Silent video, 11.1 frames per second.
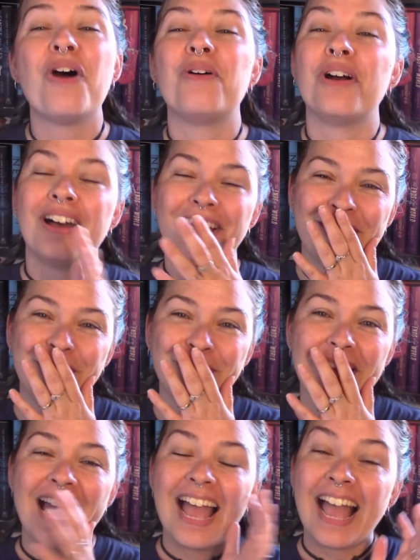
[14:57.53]
oh
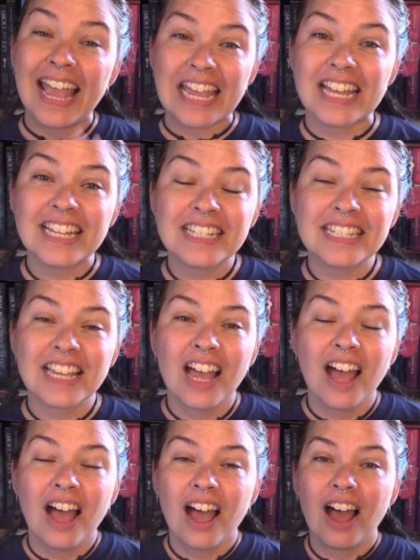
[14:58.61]
oh and
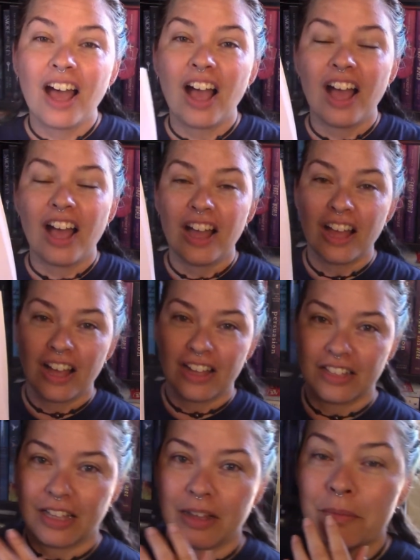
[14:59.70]
uh,
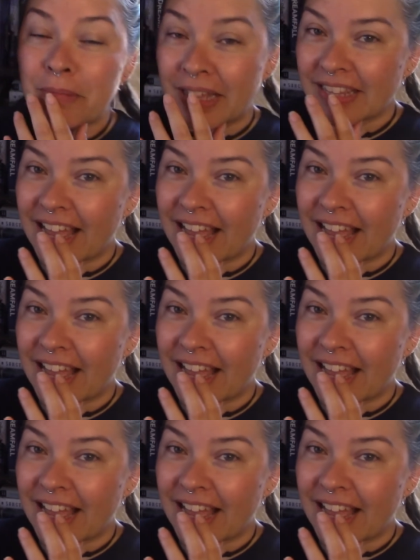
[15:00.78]
my